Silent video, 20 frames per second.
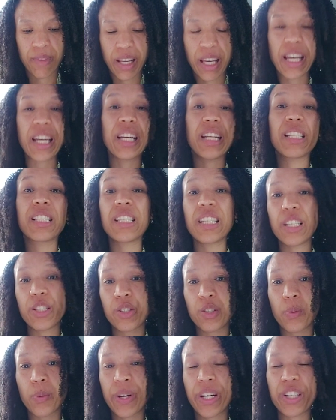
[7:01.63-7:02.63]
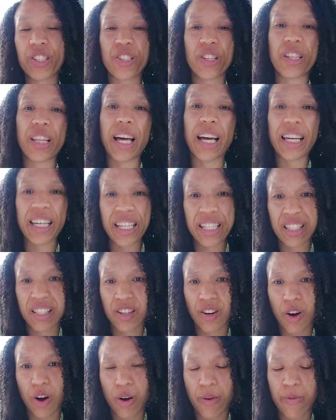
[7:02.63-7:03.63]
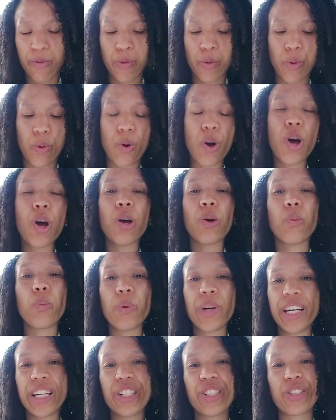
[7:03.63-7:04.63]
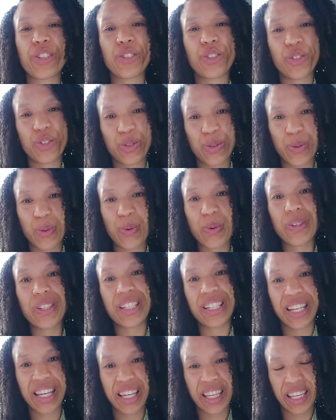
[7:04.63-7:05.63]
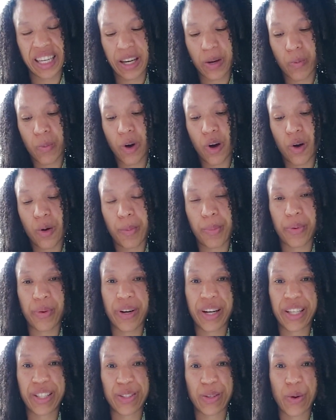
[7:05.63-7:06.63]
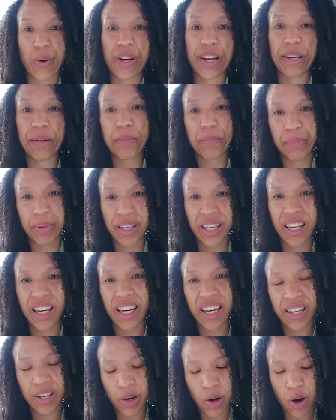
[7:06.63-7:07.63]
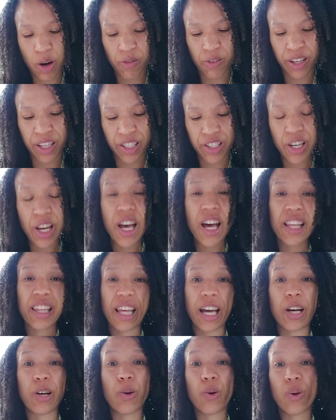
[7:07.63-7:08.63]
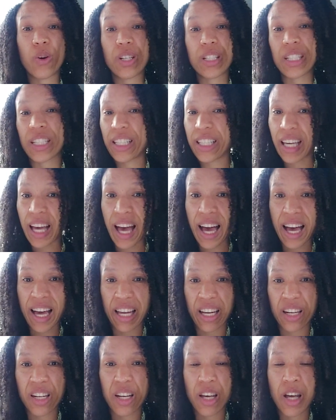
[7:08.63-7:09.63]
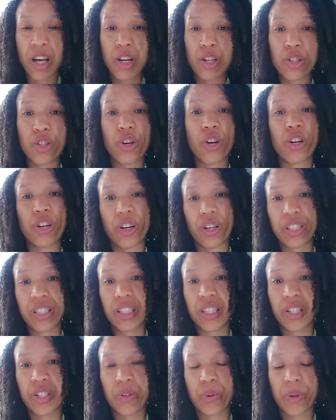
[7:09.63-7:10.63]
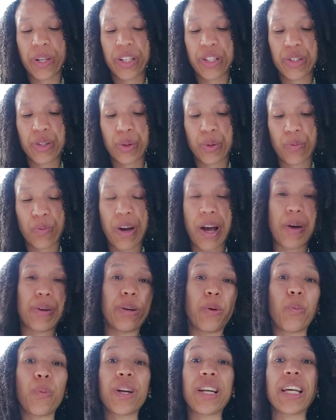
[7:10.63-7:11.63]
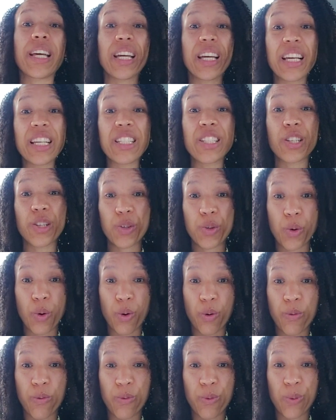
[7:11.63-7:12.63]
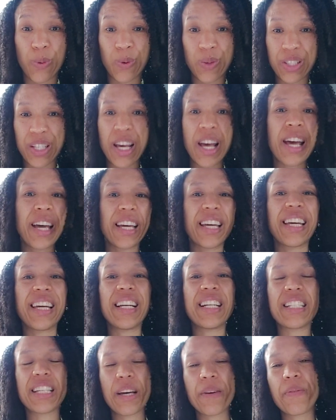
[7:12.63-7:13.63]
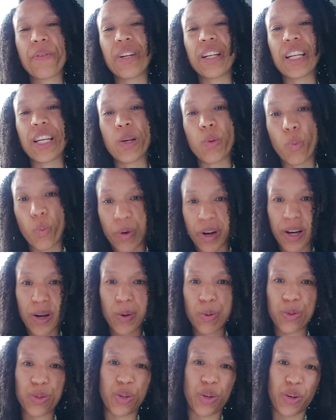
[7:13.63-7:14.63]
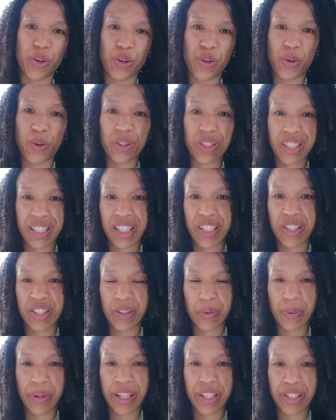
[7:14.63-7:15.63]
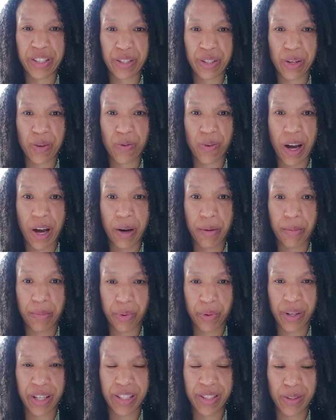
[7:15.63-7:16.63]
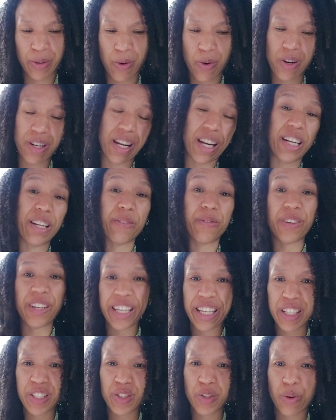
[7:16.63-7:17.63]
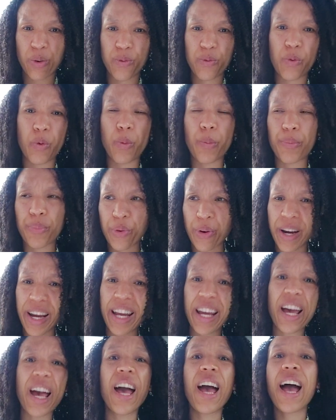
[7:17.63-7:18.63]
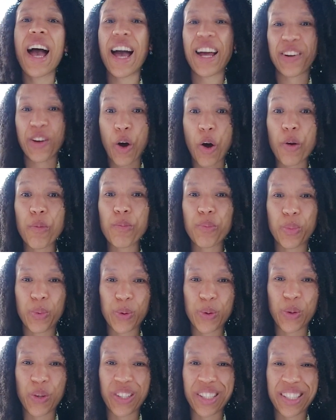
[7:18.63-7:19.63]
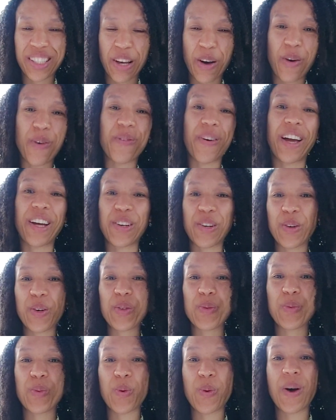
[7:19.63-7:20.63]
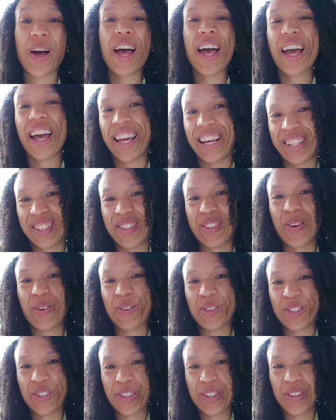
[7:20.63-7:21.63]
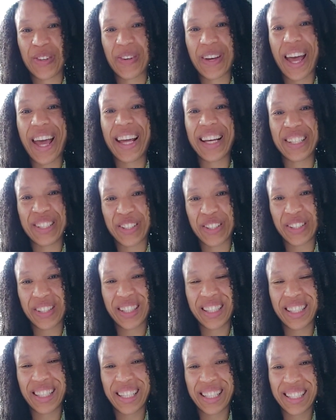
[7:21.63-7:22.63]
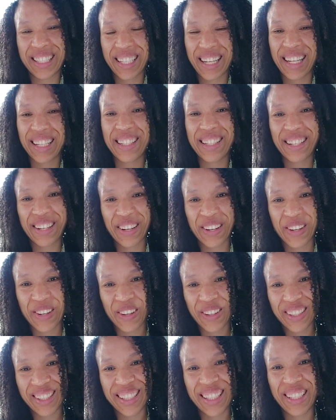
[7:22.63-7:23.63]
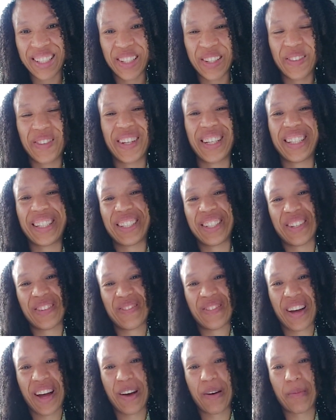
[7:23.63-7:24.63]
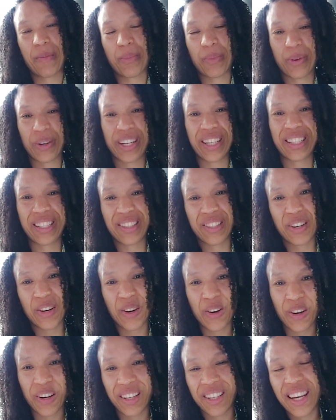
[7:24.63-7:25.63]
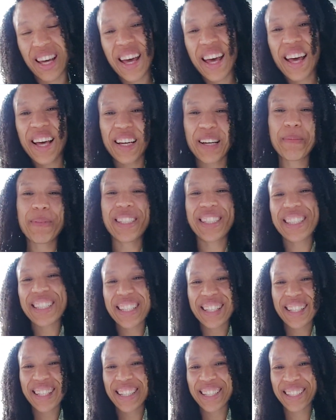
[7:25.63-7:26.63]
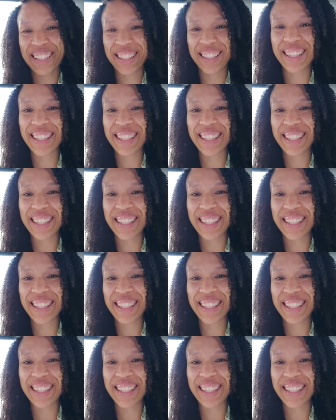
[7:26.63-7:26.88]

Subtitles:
in a situation that isn't our fault, we should still take it well, praise God, and be encouraged that God can turn our situation around. And when it isn't your fault, he definitely will turn your situation around, praise God. And if it is your fault, pray and humble yourself, and God will exalt you in due season and turn your situation around, praise God. God bless you.